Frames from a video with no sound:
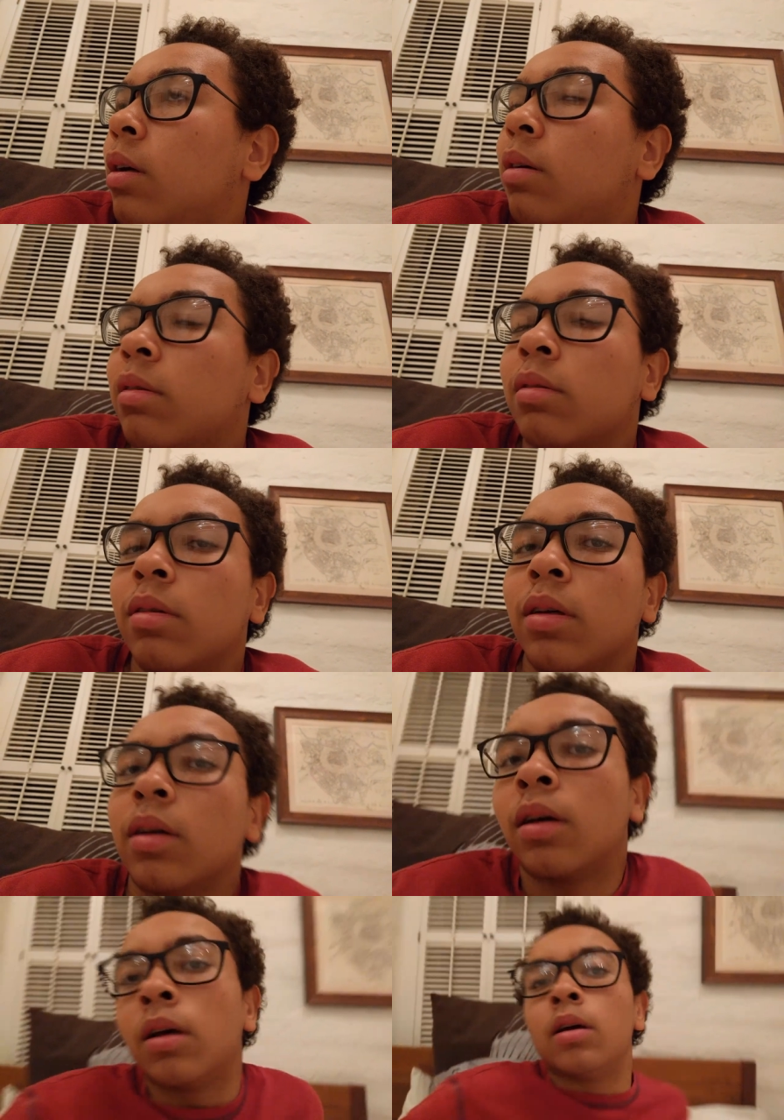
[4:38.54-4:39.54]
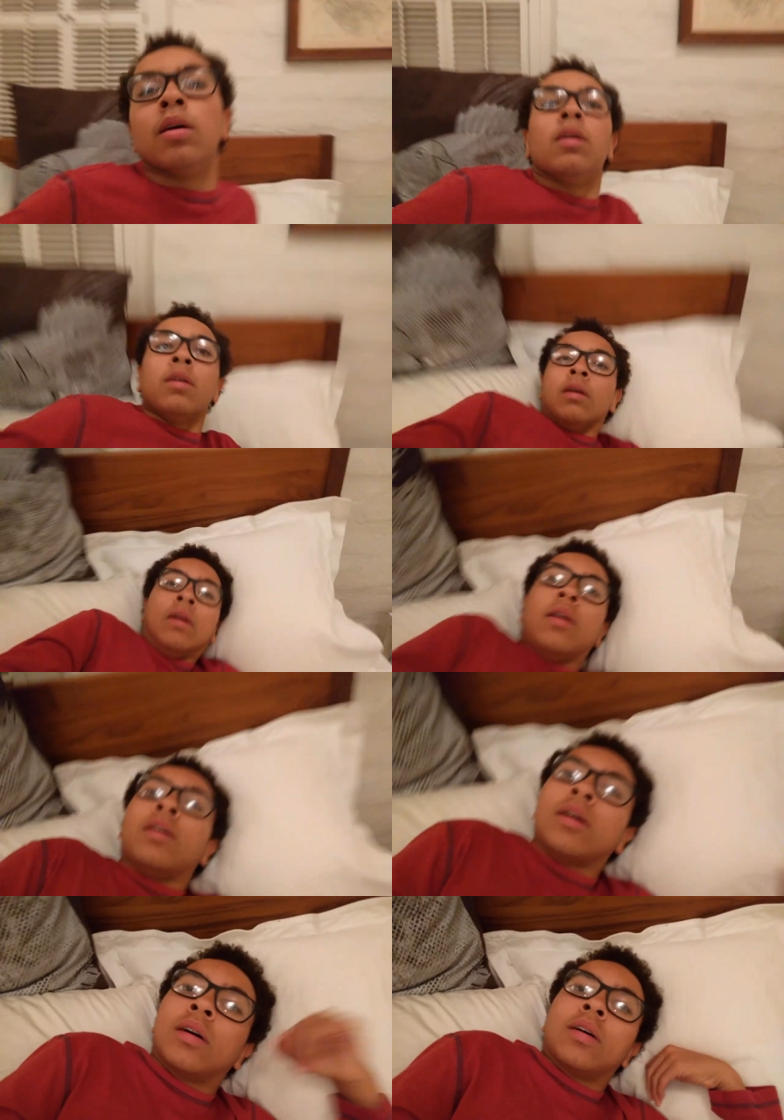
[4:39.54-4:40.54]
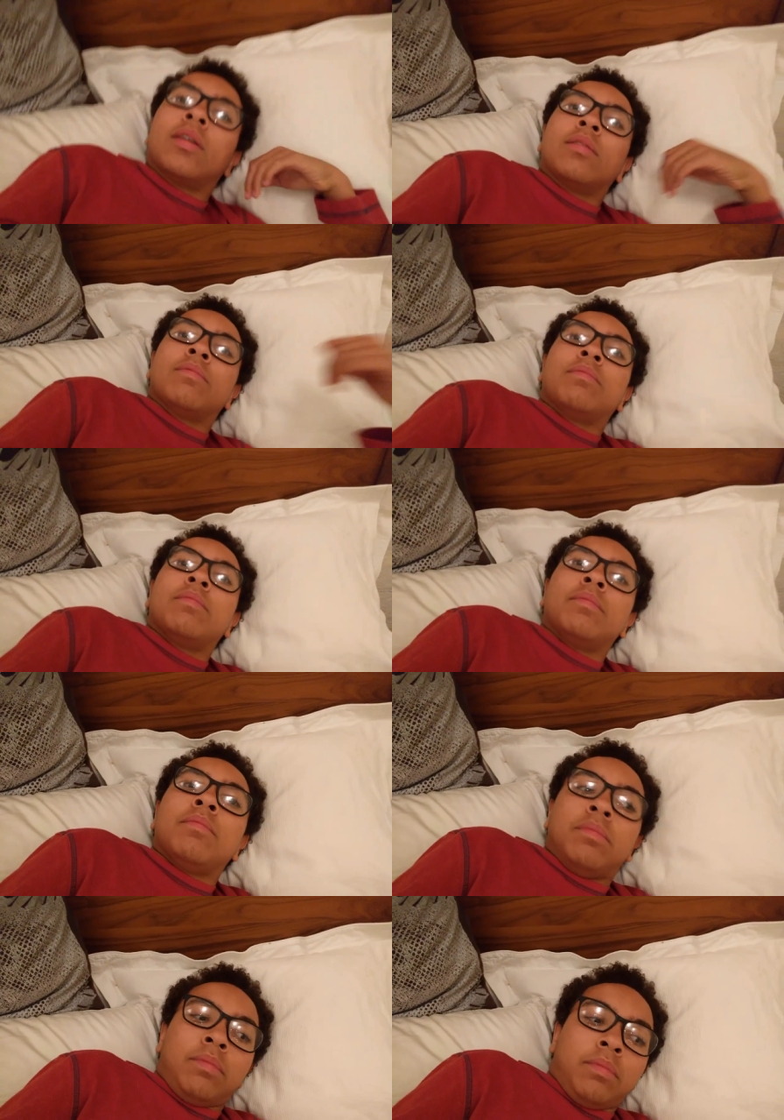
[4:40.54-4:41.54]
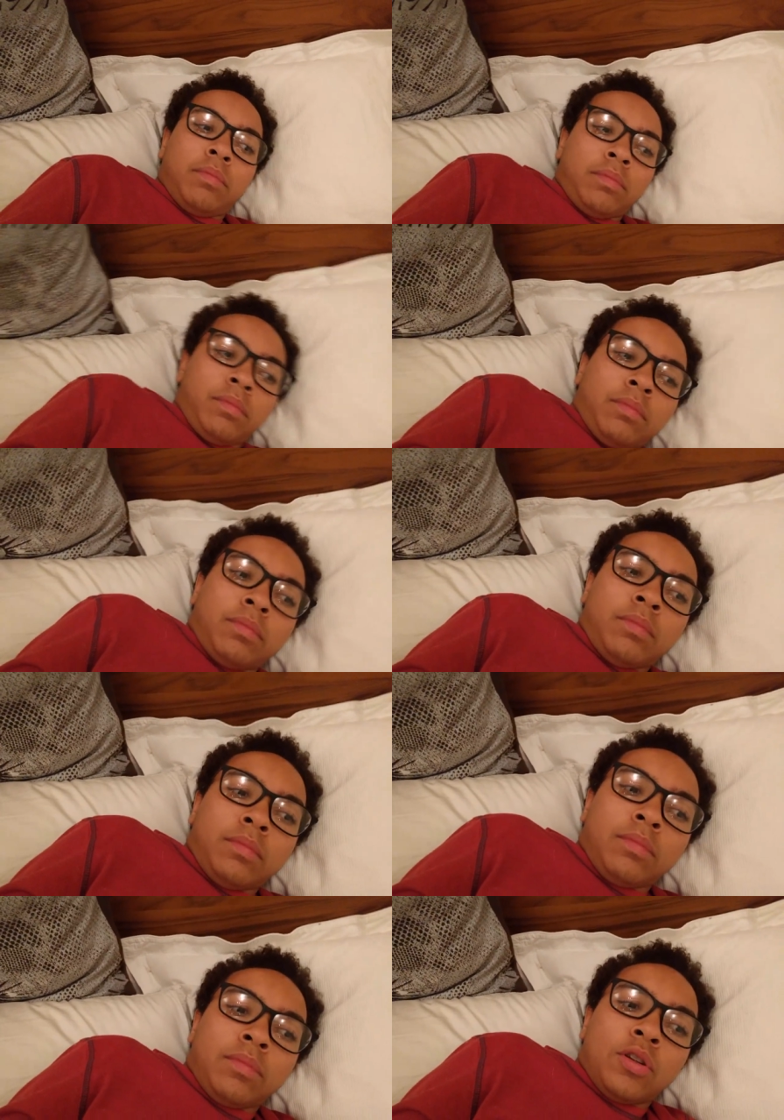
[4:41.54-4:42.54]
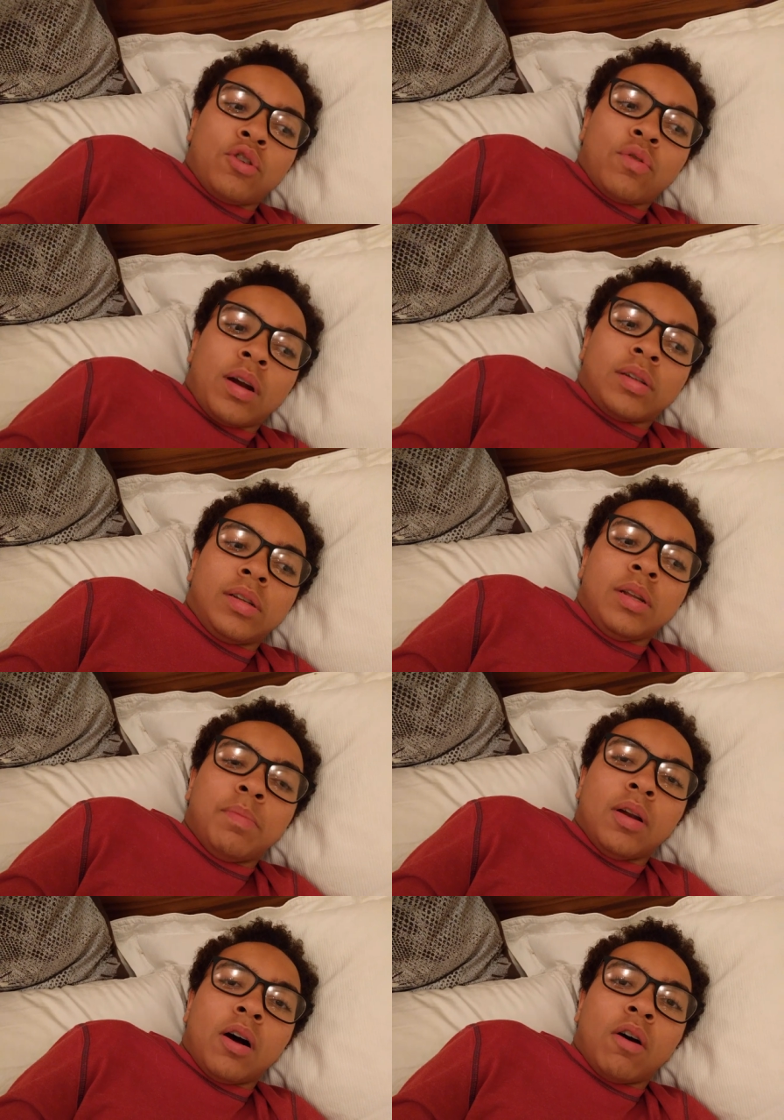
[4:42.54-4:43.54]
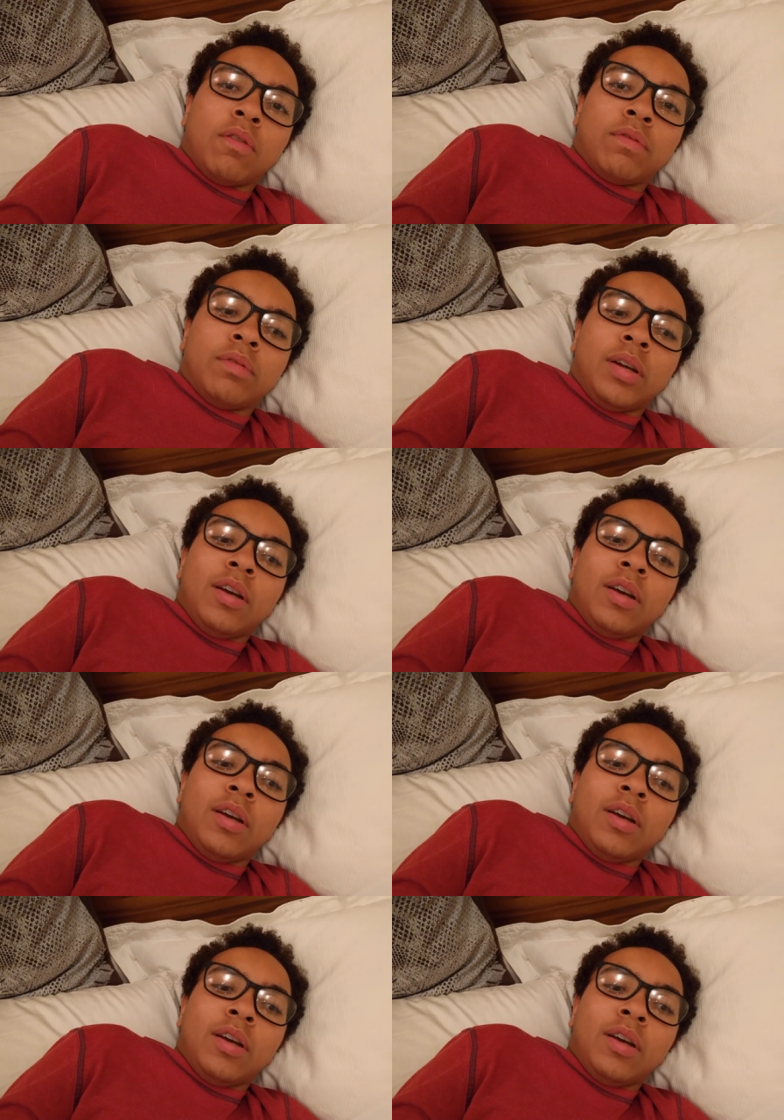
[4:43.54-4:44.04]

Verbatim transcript: honestly, just trying to sleep it off.